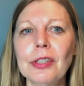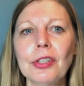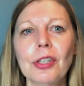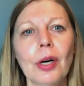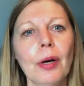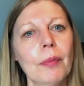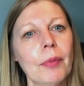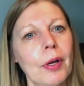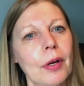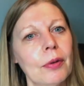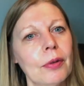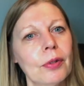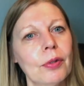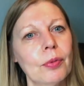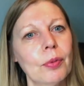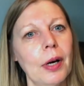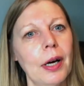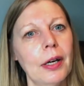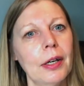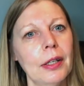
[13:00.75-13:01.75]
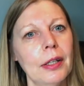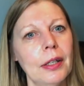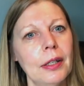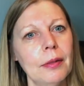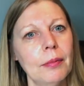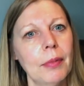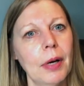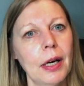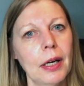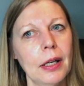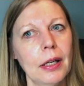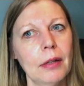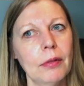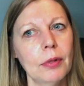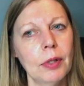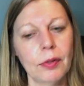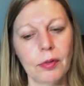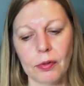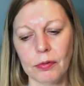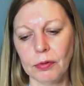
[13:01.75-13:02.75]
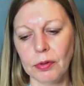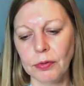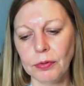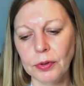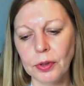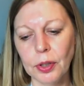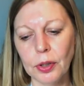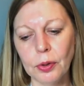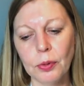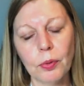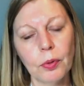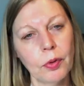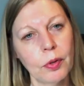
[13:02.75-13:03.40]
top that I was wearing in my recent review,